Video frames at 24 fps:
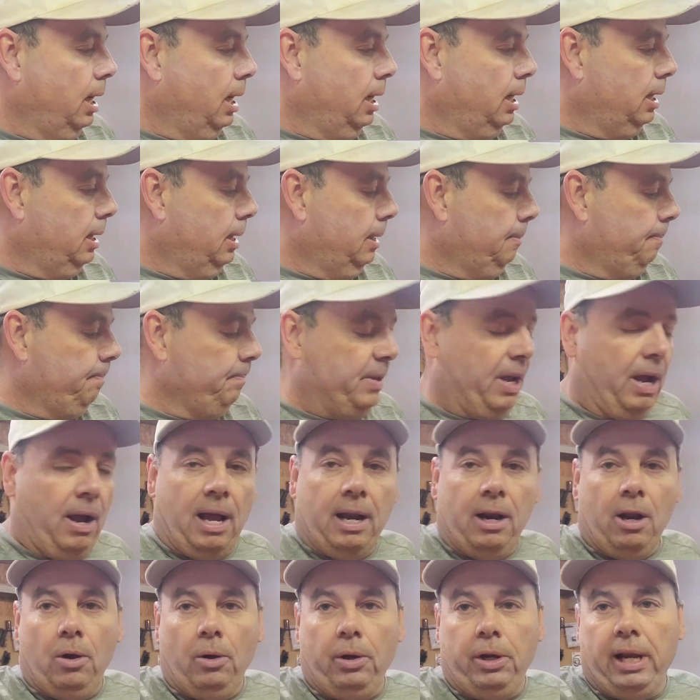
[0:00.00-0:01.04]
Now
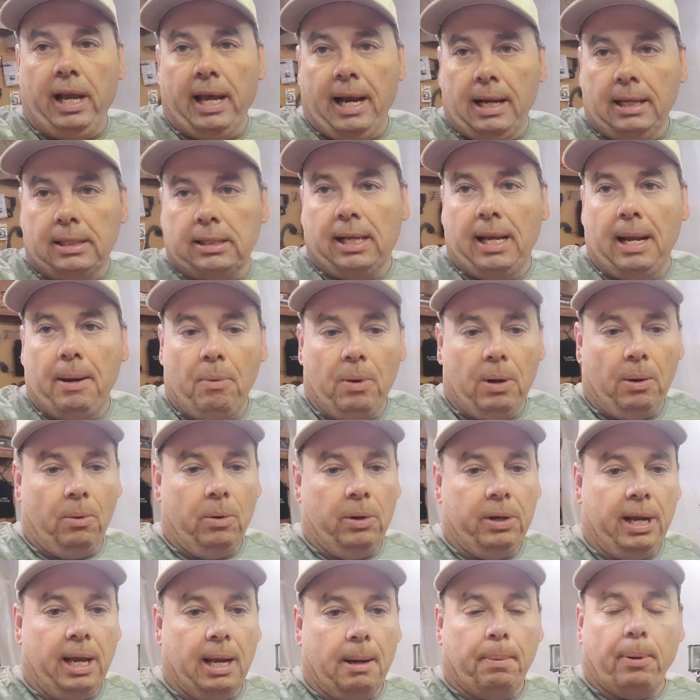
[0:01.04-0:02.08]
I know you gotta say,
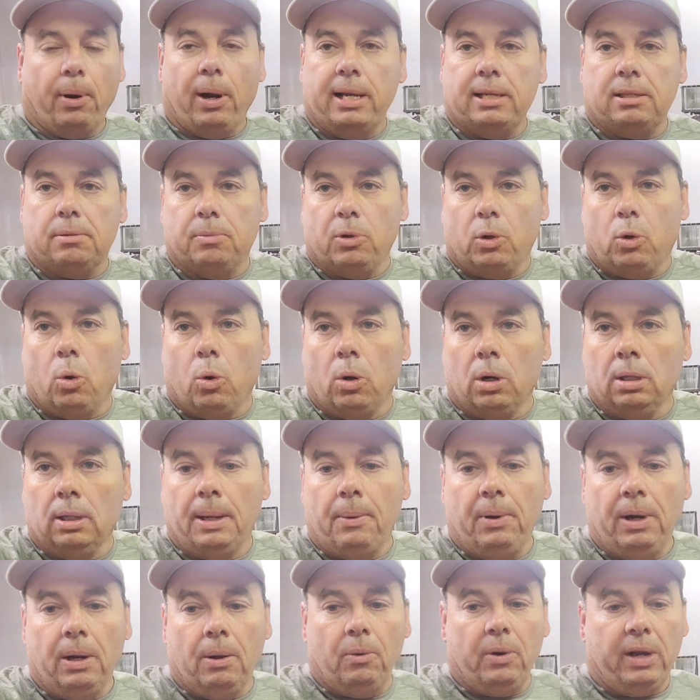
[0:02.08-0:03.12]
well, we gotta price them
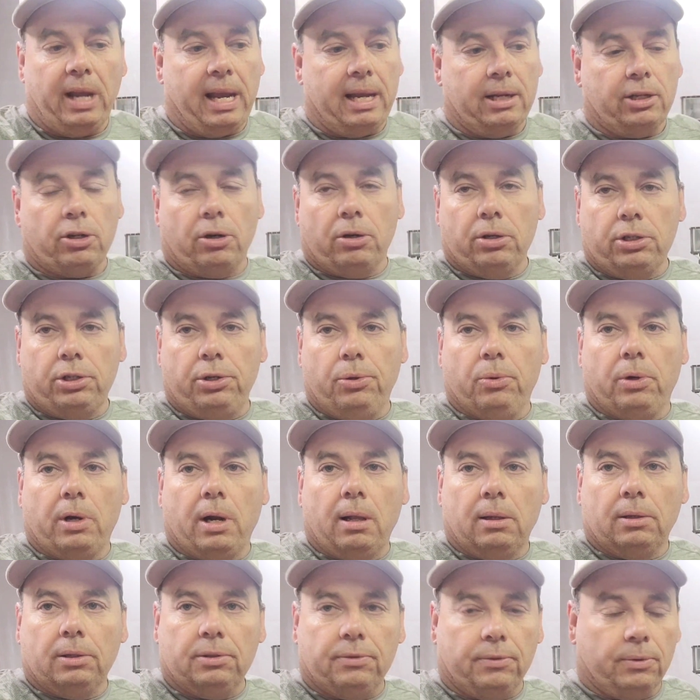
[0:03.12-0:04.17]
accordingly. We can't charge
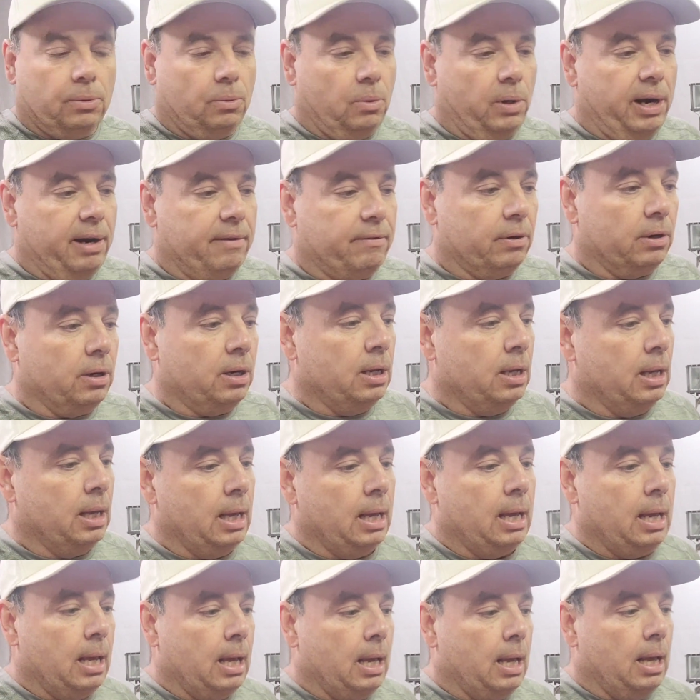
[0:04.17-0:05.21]
$200 for whatever.
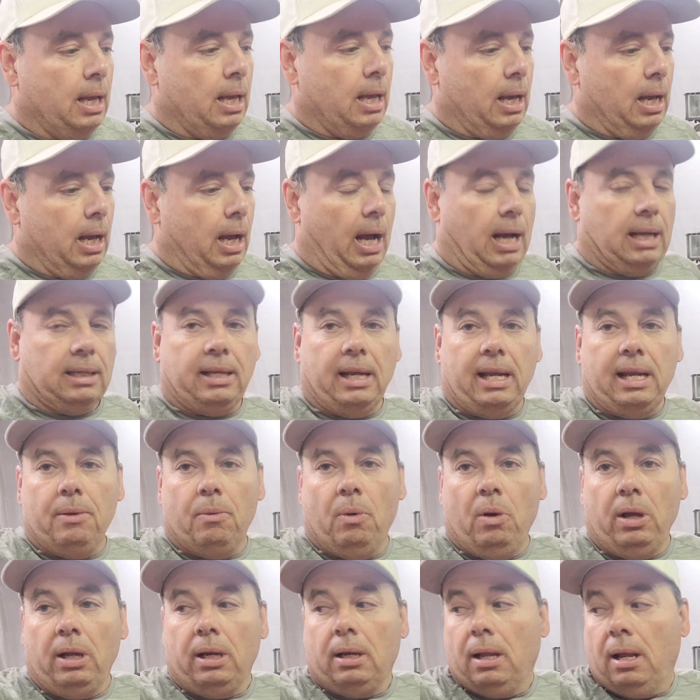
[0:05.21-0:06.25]
I'll tell
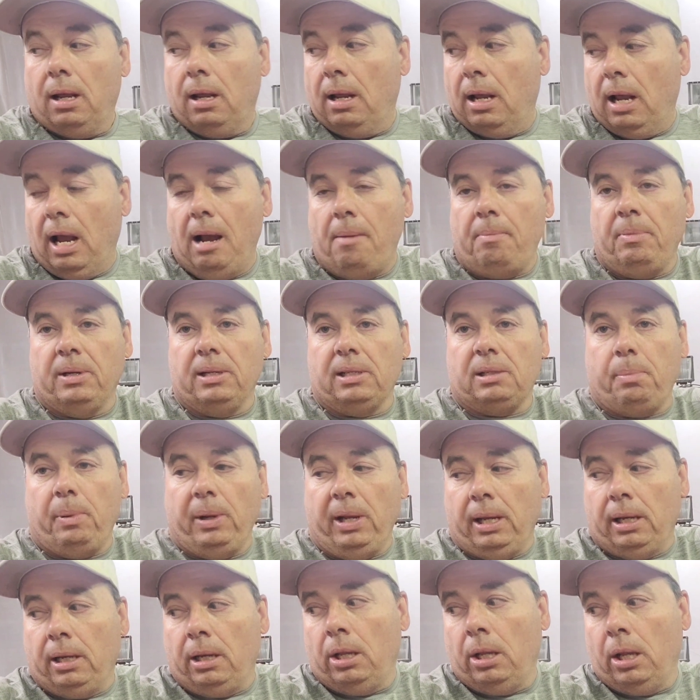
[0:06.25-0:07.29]
you what, I'm gonna
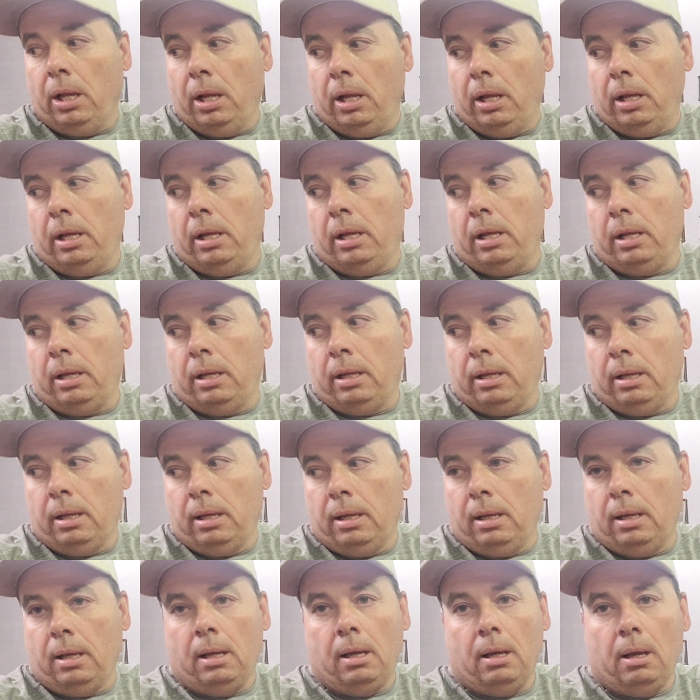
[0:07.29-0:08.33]
spend
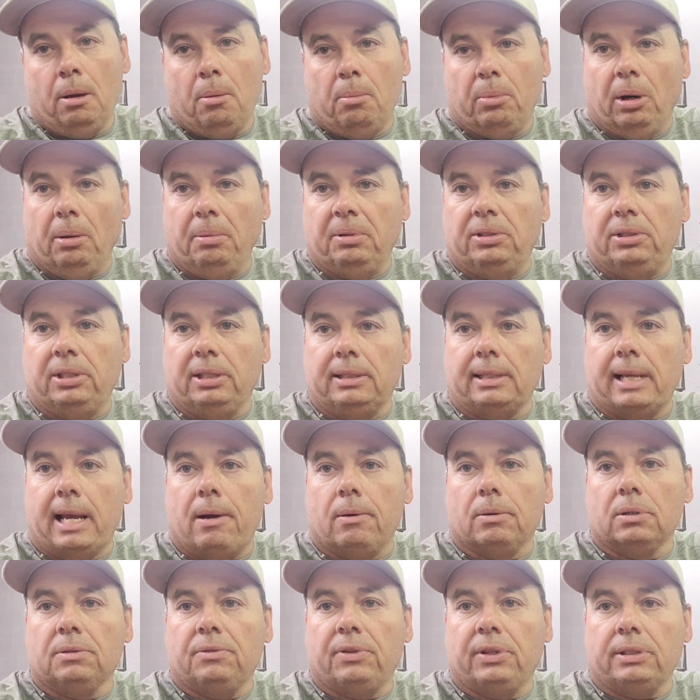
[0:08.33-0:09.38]
probably 6
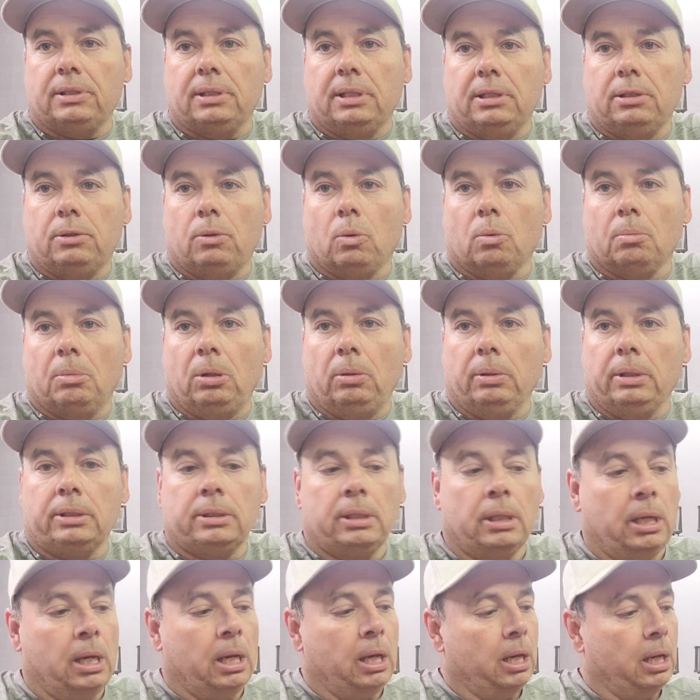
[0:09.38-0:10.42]
hours fixing these door
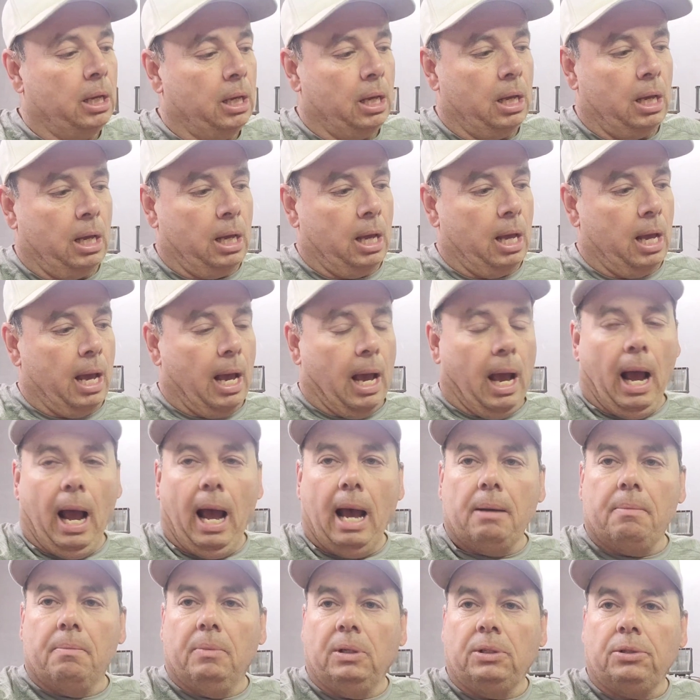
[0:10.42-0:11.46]
moldings.
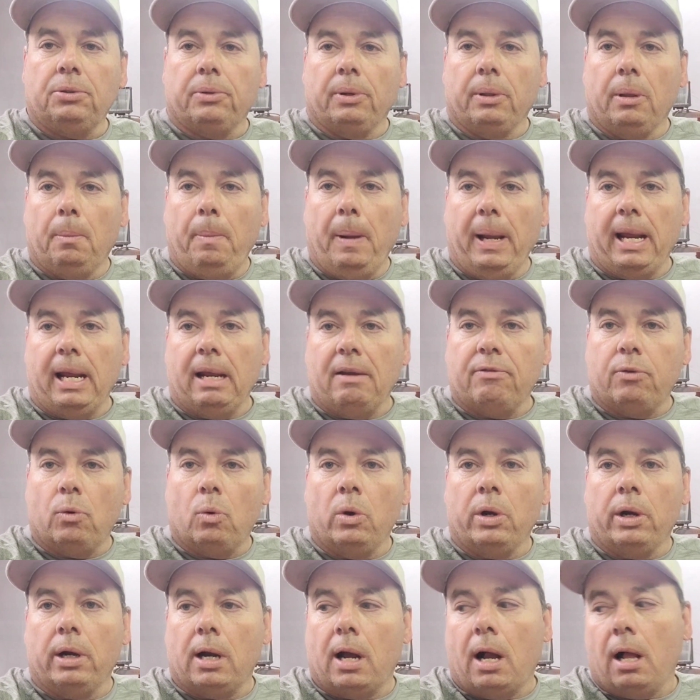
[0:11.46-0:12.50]
I'd much rather pay
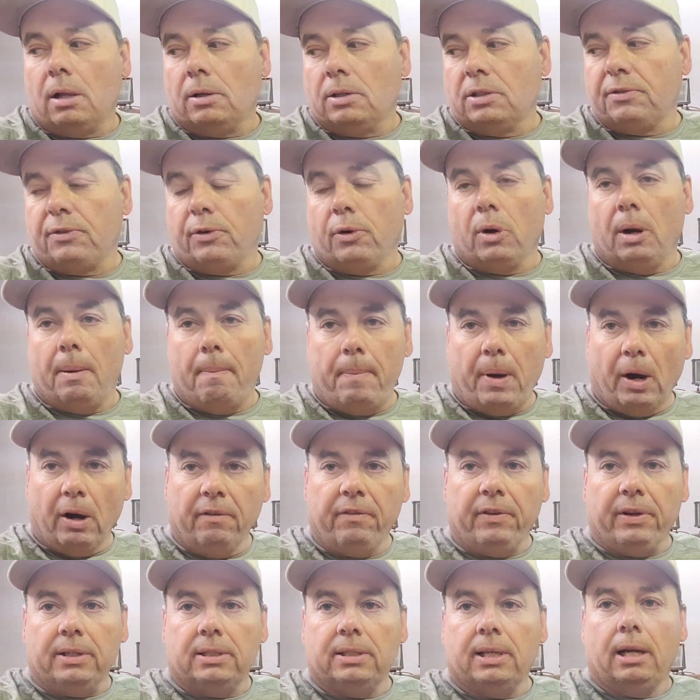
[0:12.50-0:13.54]
$400 for a
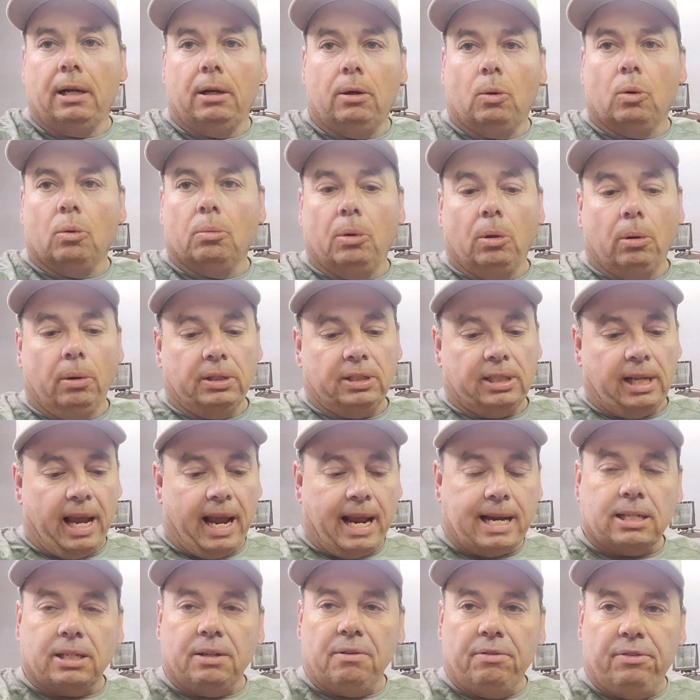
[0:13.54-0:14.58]
perfect set of door moldings that
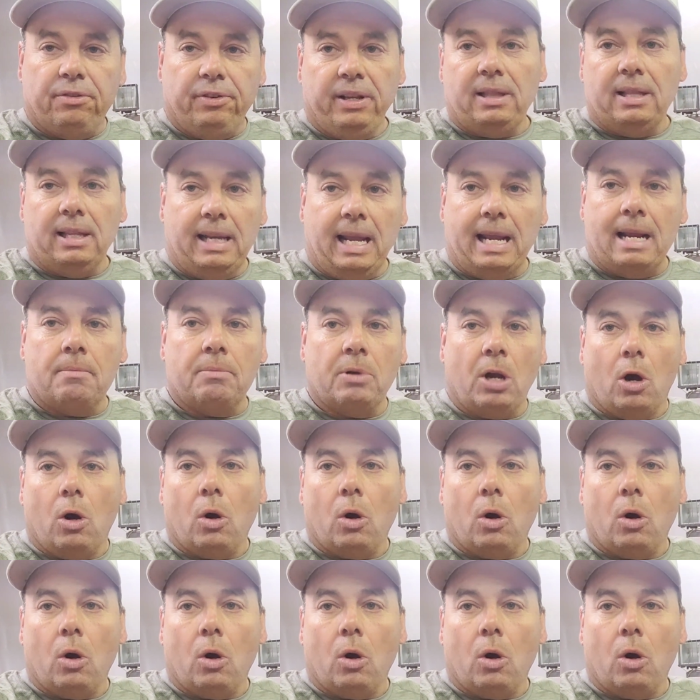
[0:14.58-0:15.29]
actually fit the damn